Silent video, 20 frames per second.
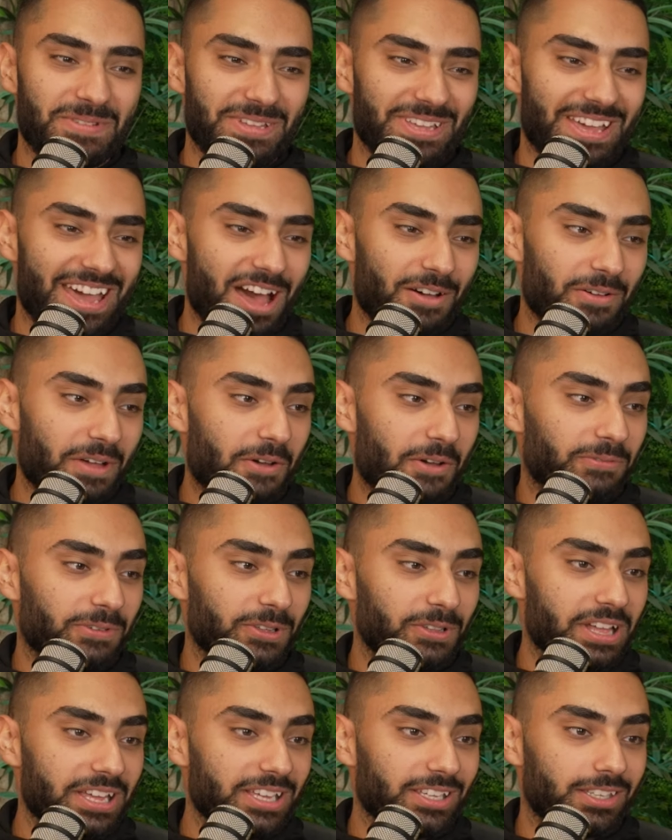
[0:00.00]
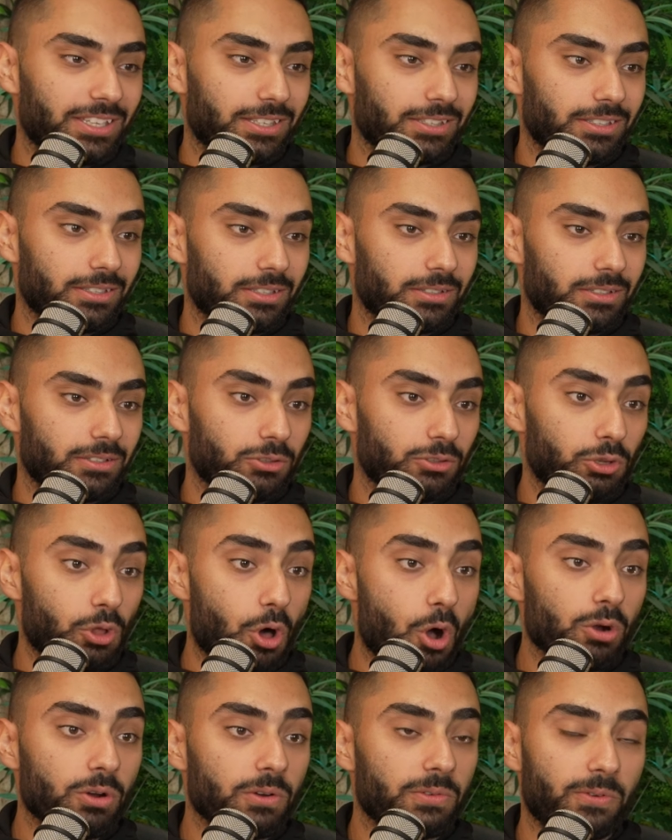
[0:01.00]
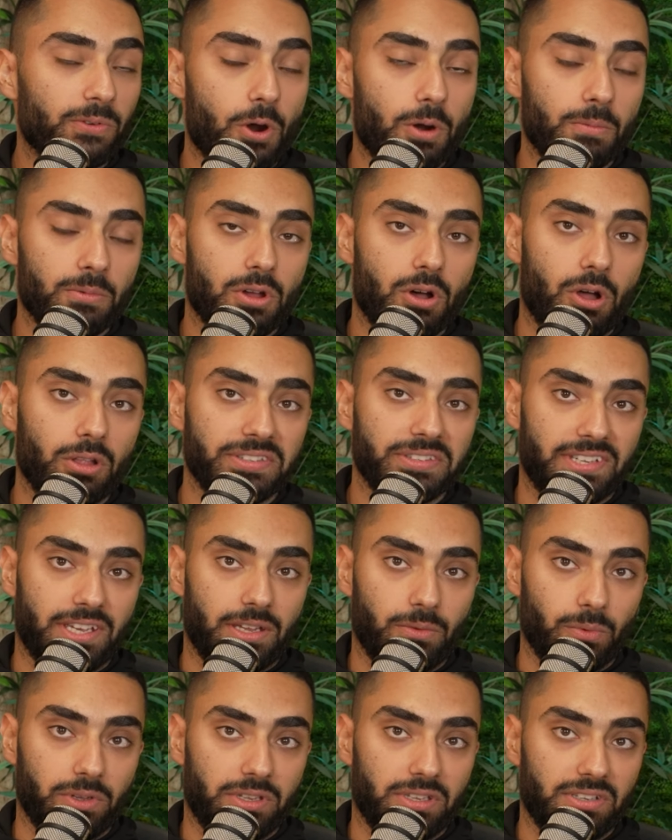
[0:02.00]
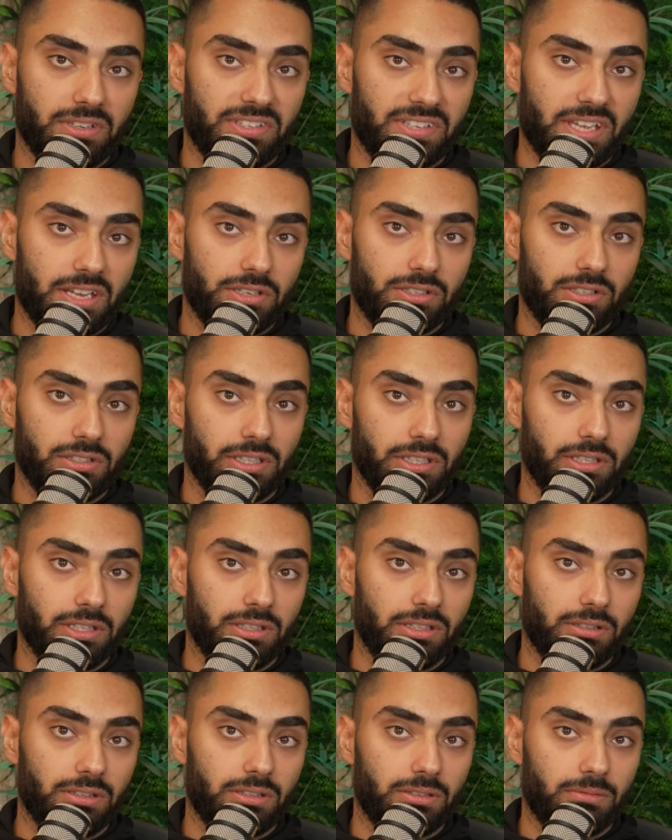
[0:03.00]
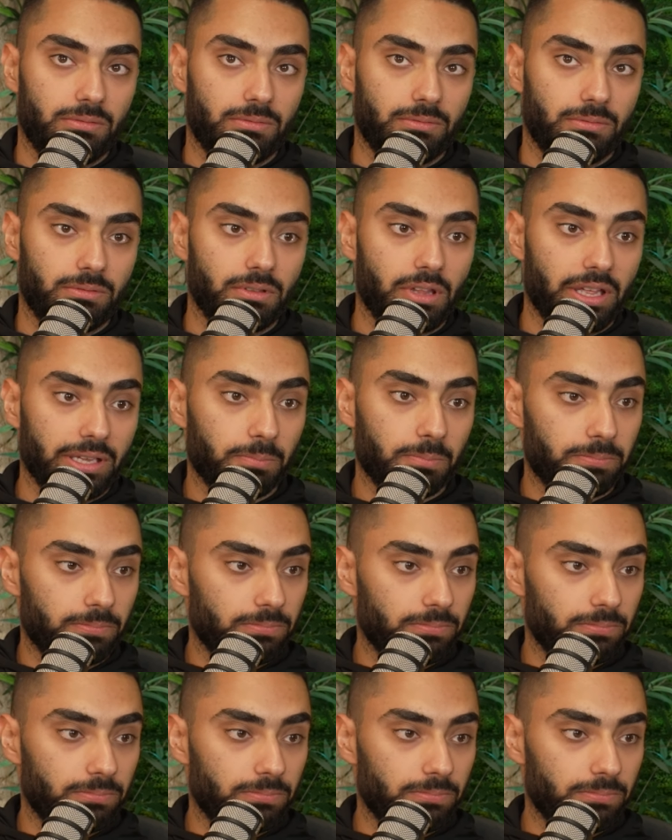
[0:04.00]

but yeah, I feel like long form content we can essentially like